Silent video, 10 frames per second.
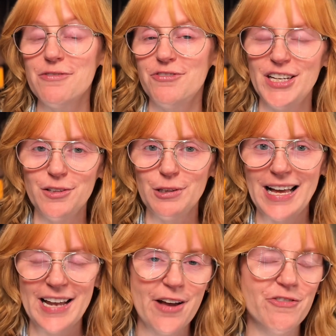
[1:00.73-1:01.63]

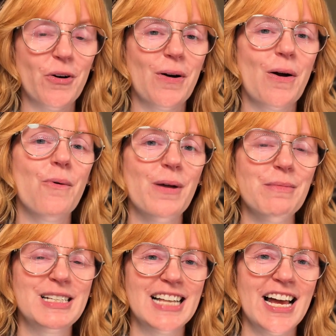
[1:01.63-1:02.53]
Violette FR
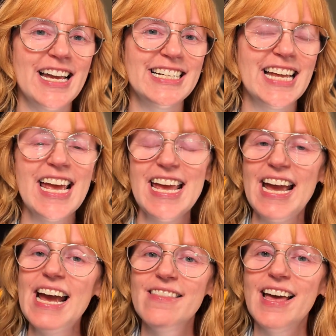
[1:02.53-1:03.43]
website,
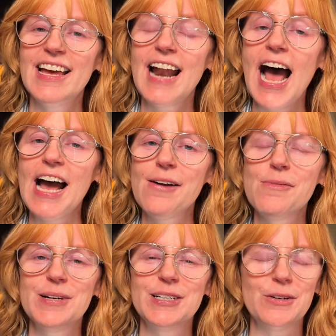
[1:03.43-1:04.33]
and then I
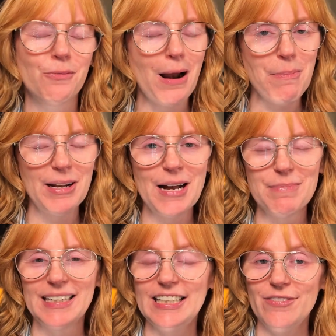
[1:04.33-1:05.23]
will wrap it up
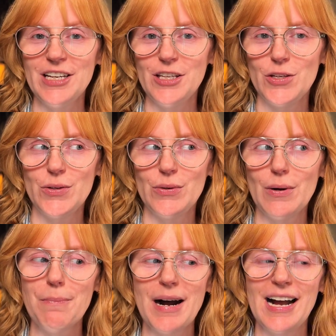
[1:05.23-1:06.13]
giving you
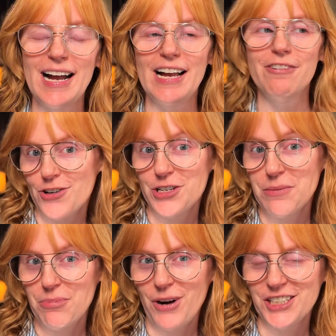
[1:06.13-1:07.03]
my first
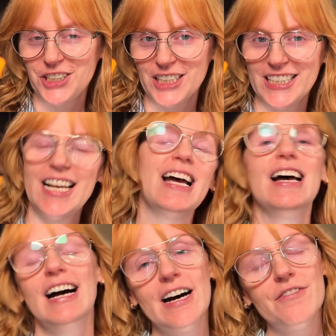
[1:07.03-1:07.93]
impression
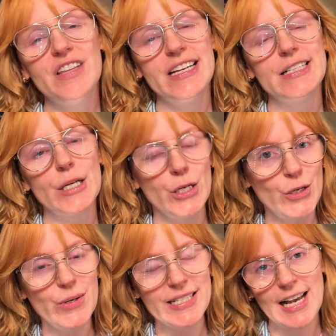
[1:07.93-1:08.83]
of these
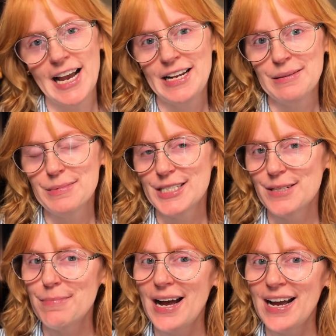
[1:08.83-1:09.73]
newest items to
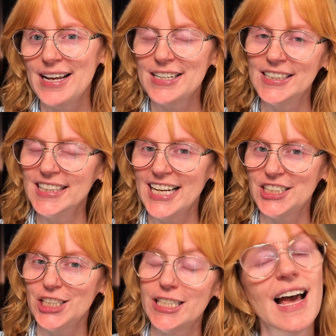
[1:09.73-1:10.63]
my
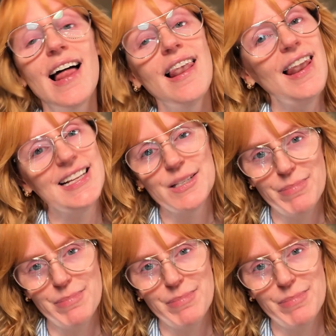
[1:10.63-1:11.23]
collection. Let's